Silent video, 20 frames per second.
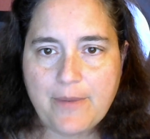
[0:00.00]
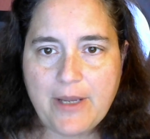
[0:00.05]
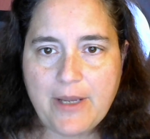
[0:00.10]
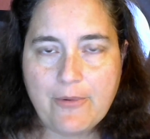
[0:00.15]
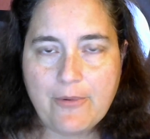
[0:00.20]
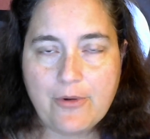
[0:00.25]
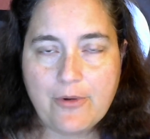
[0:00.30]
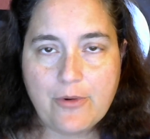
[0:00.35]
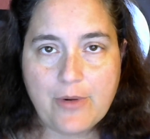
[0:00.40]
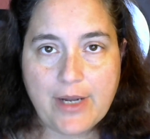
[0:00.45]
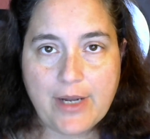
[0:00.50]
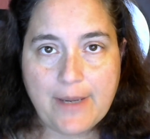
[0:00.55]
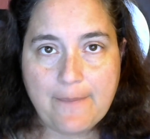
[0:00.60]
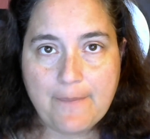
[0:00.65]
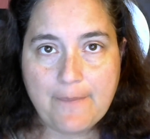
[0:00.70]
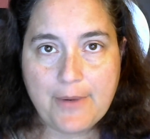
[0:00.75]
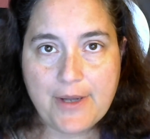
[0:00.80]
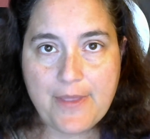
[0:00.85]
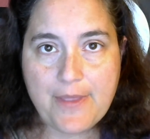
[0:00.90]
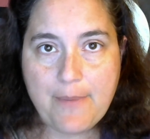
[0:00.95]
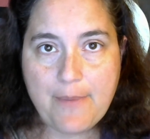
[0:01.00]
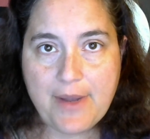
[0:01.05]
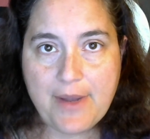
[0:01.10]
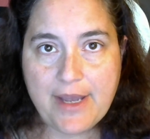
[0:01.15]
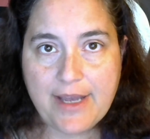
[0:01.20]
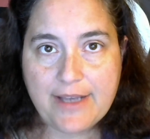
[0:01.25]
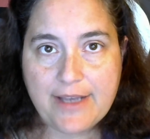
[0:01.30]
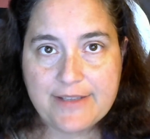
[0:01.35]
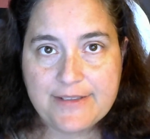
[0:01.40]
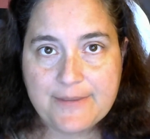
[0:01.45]
people who hadn't bought the
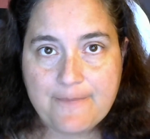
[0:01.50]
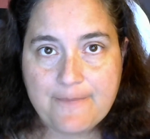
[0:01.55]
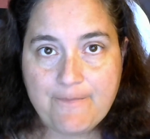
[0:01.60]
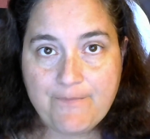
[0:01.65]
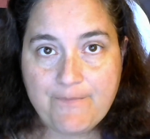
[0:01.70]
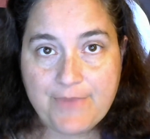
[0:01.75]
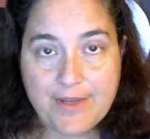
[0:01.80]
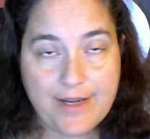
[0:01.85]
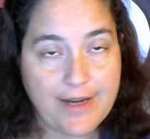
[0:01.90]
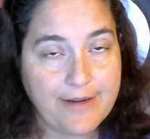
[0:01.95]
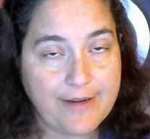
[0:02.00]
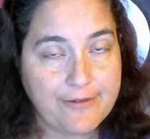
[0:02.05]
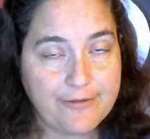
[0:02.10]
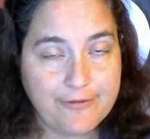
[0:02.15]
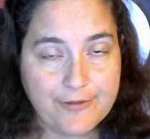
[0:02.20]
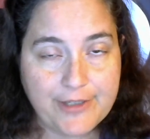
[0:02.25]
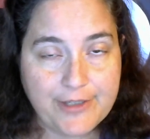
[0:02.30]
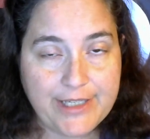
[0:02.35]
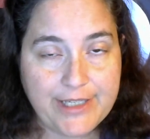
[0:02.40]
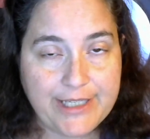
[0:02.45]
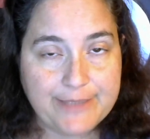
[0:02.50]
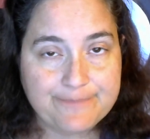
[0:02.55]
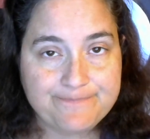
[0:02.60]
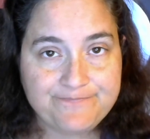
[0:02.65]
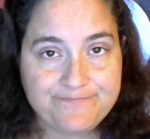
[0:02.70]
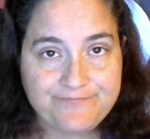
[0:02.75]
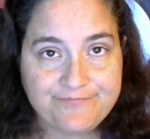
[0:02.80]
pass got a free